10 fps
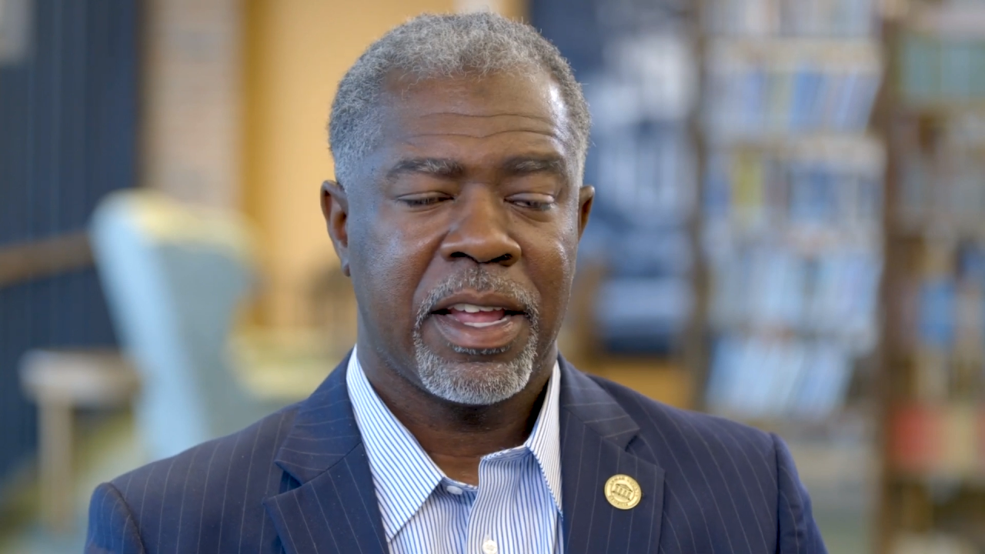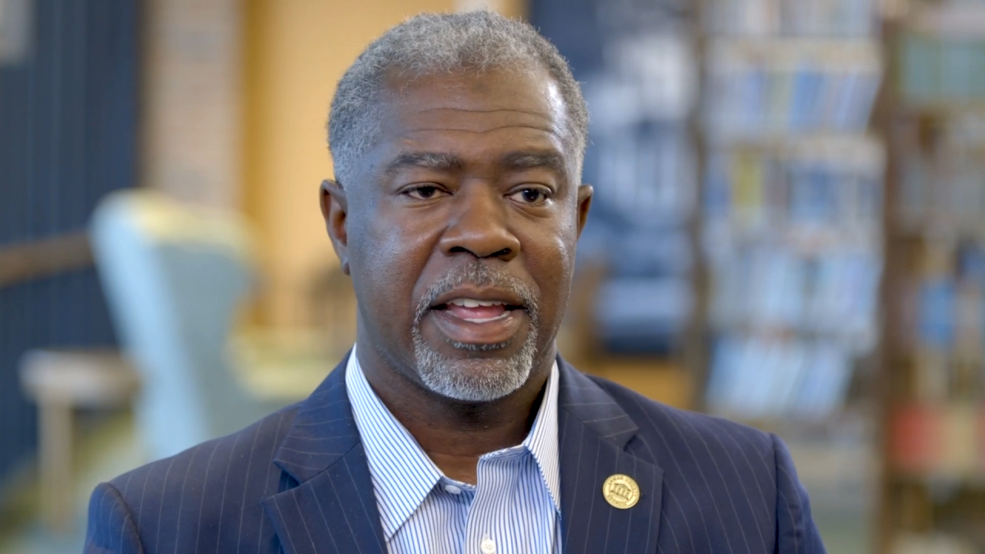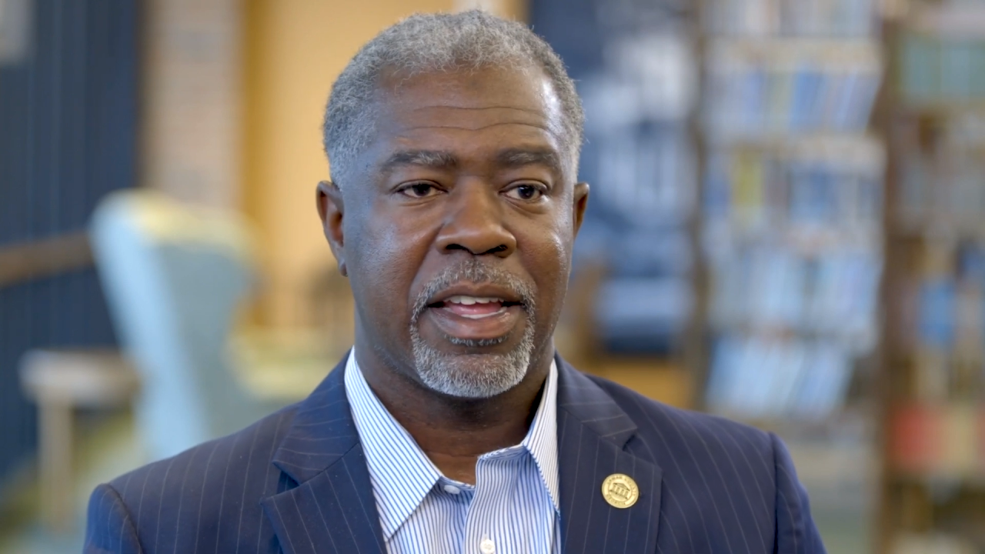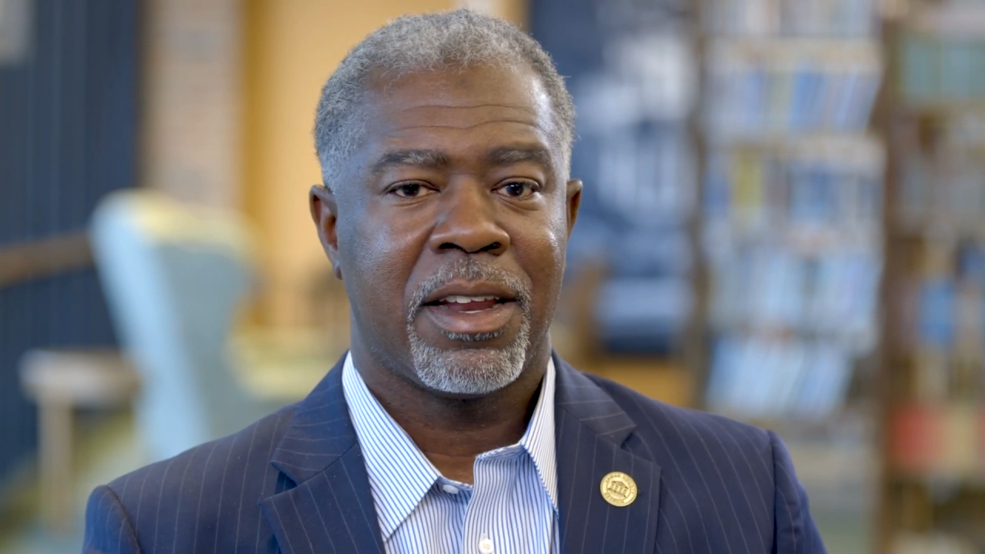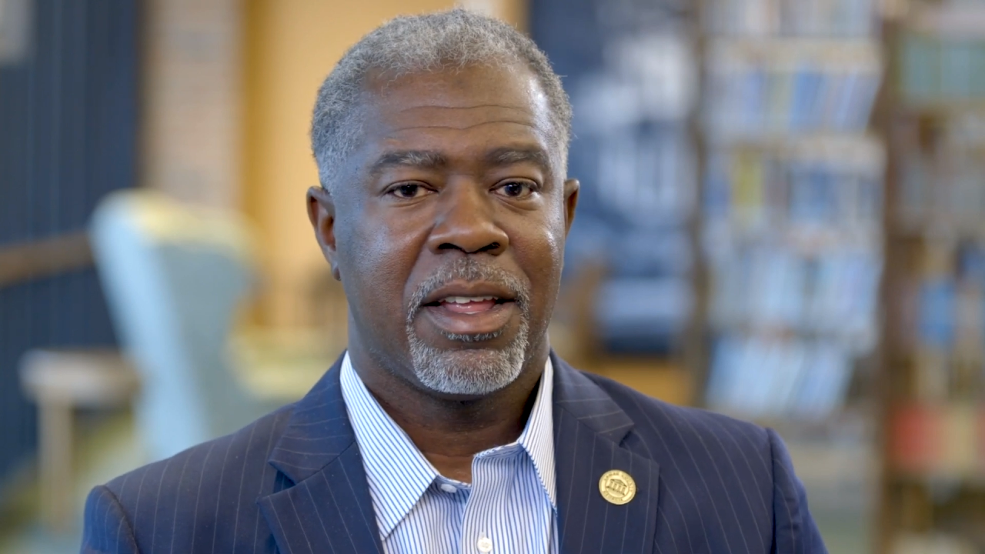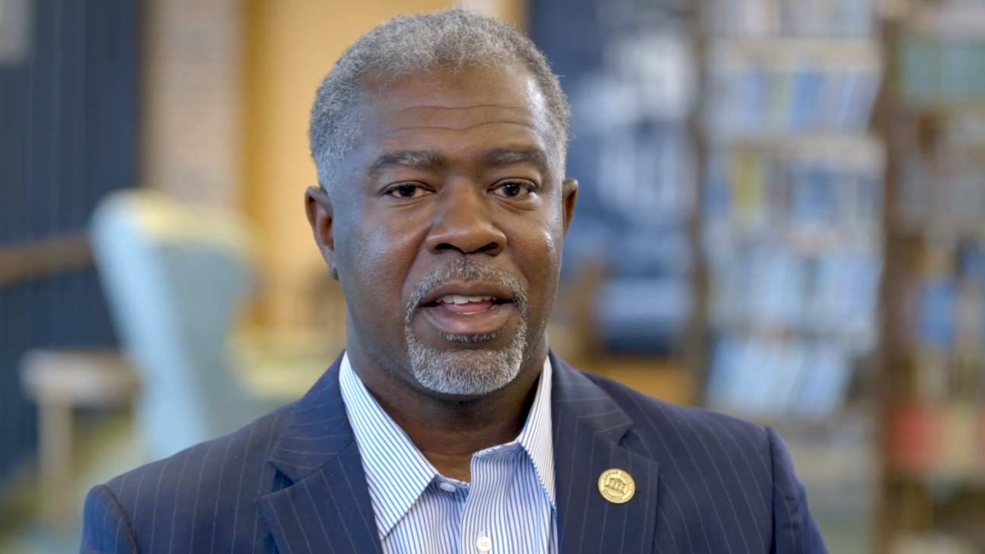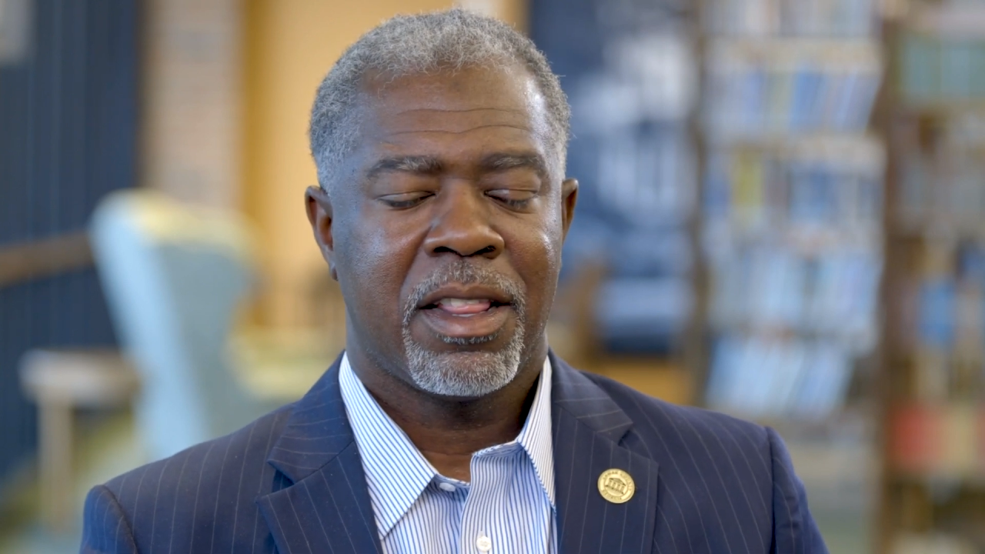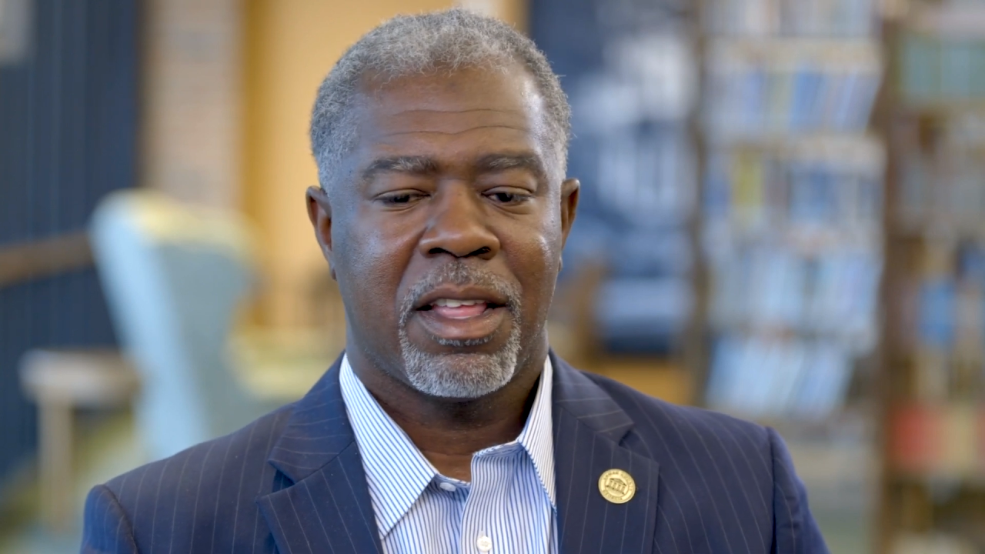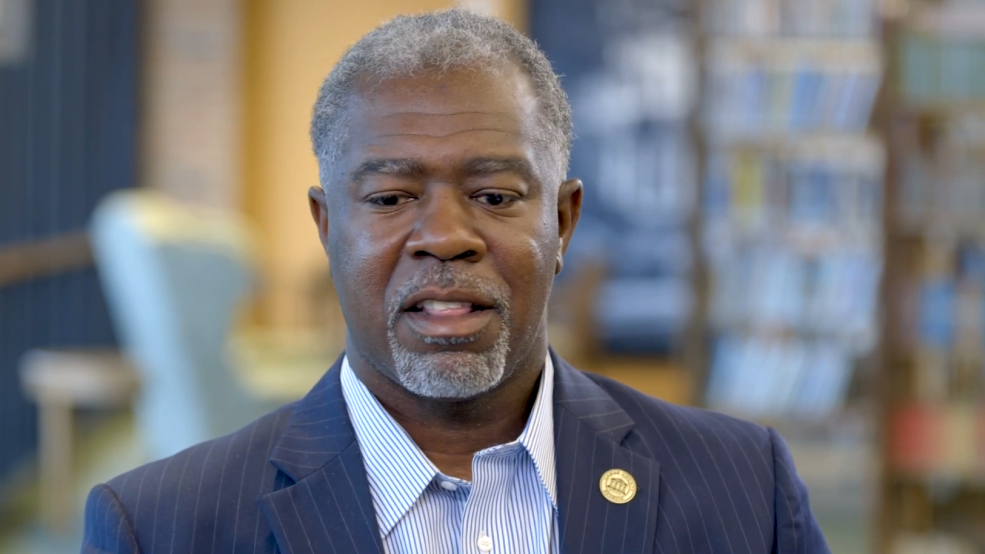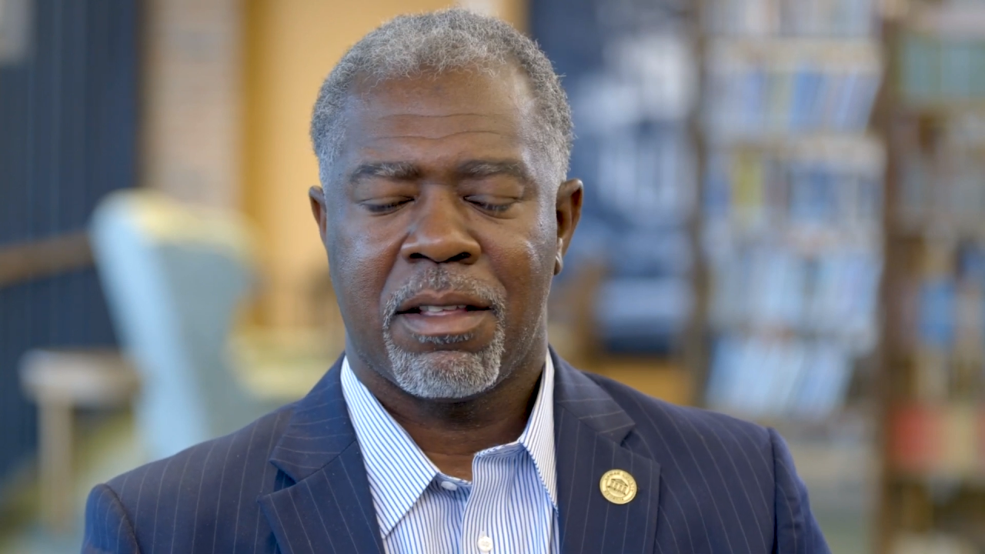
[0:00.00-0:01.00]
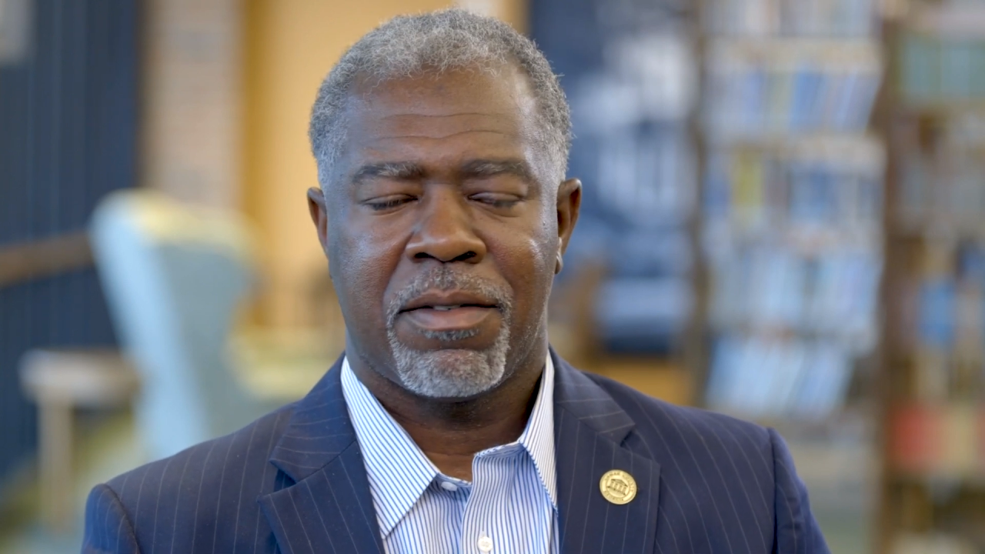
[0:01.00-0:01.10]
and the